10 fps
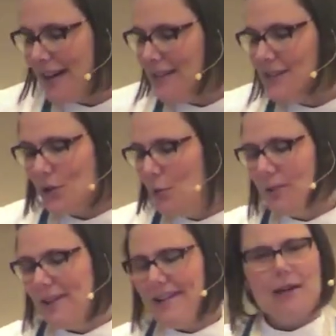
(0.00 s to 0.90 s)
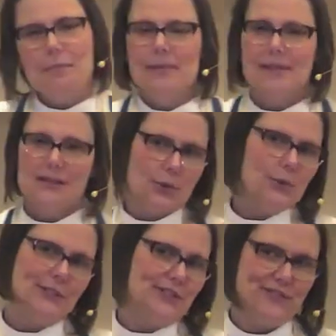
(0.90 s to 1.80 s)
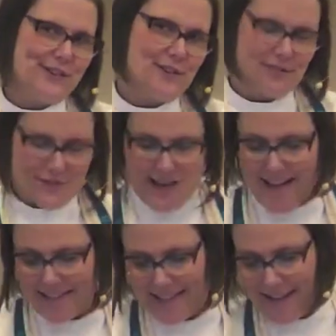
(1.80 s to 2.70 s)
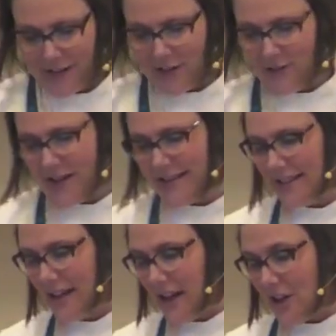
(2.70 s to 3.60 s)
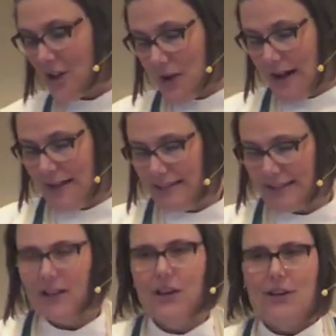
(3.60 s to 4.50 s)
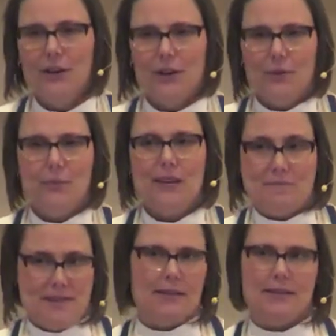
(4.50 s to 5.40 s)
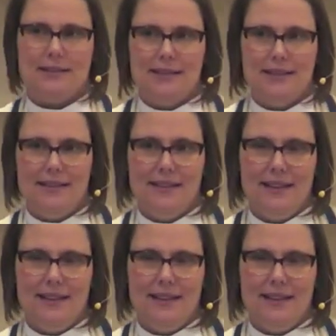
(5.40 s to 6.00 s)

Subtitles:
God is opening up this whole sphere of reality to us that otherwise we'd miss.